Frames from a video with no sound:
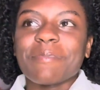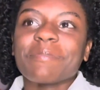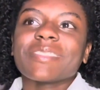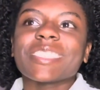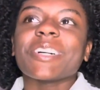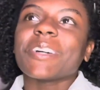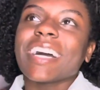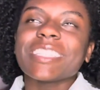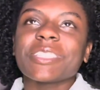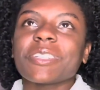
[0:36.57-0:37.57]
So I
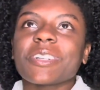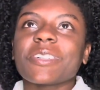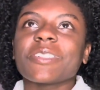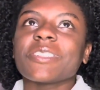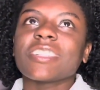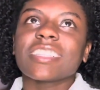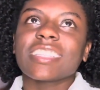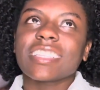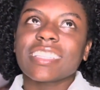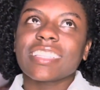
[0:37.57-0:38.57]
struggle,
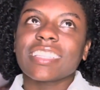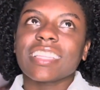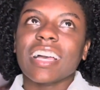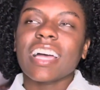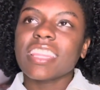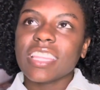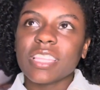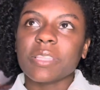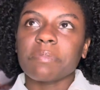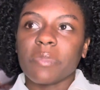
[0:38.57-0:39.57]
I think
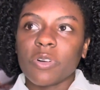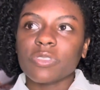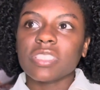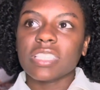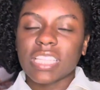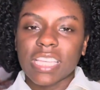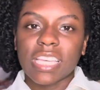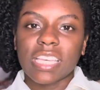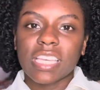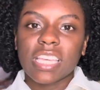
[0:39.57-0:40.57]
the most
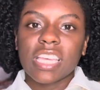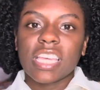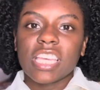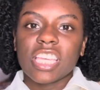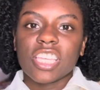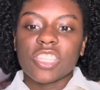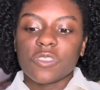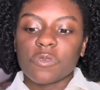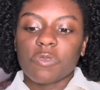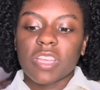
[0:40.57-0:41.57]
thing
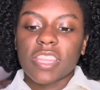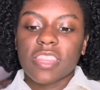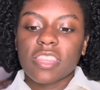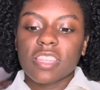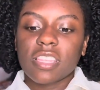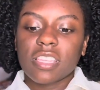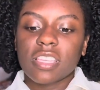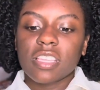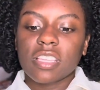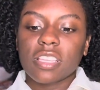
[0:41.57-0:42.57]
is with
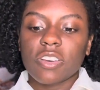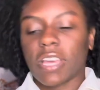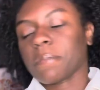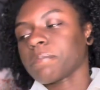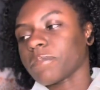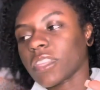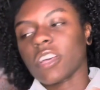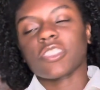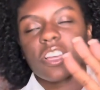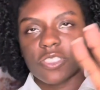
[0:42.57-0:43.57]
okay, I'll
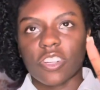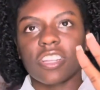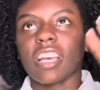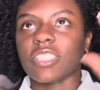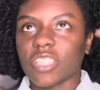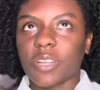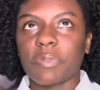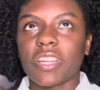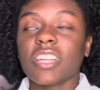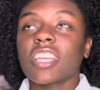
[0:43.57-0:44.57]
start up
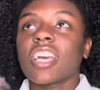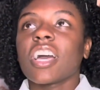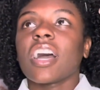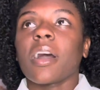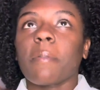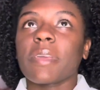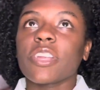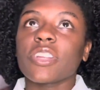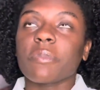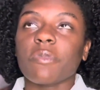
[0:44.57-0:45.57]
here. Up here,
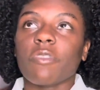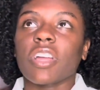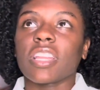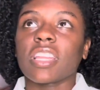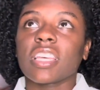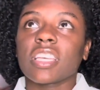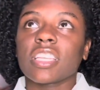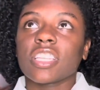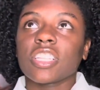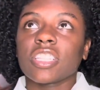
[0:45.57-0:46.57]
number one
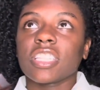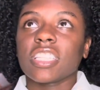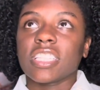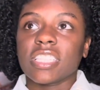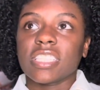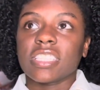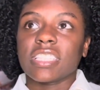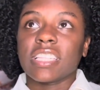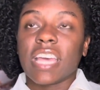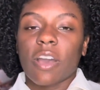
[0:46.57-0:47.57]
is
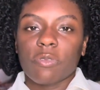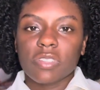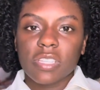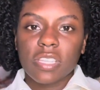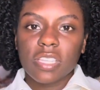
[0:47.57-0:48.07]
doubt.